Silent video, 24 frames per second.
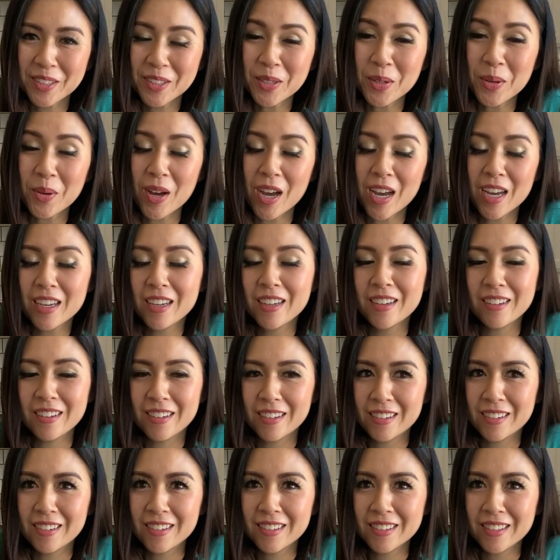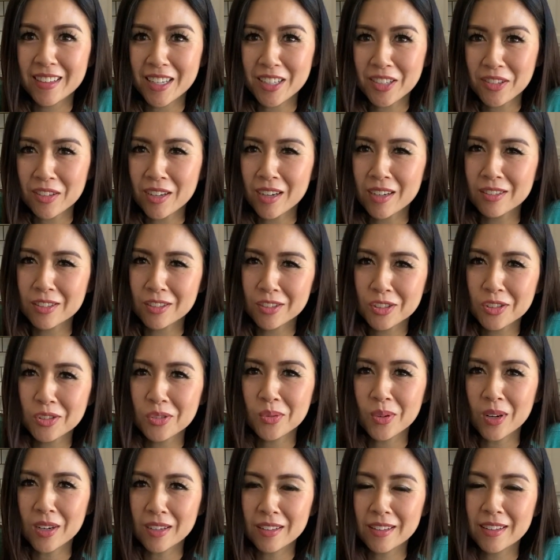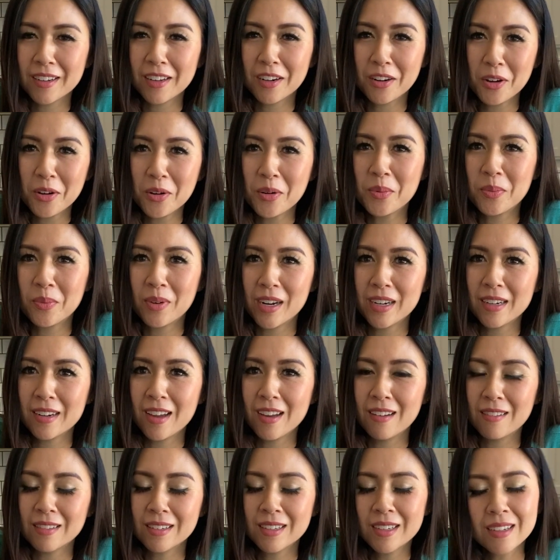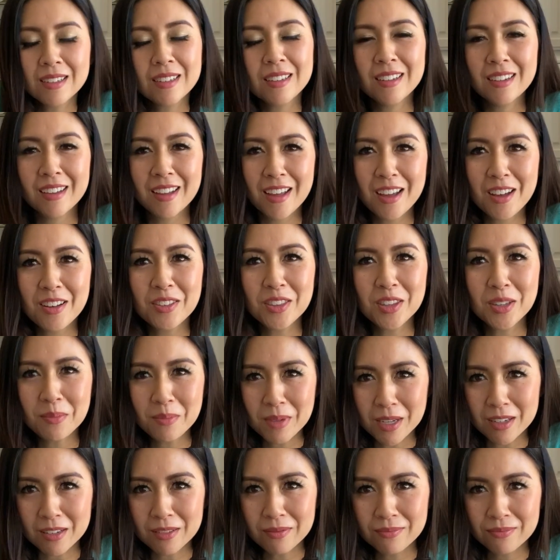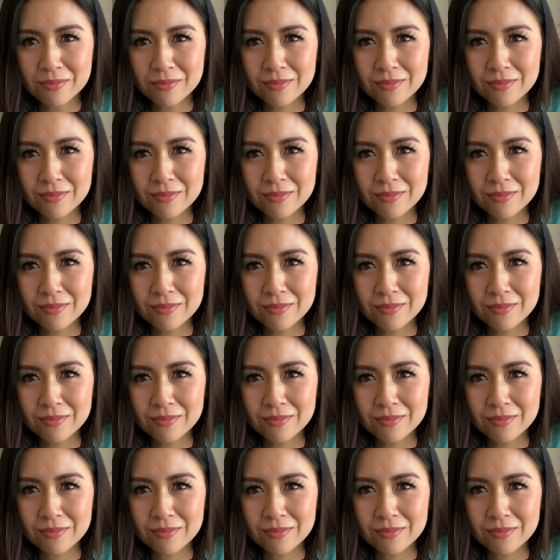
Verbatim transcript: So I hear that you guys are struggling at home right now, cooking a healthy meal,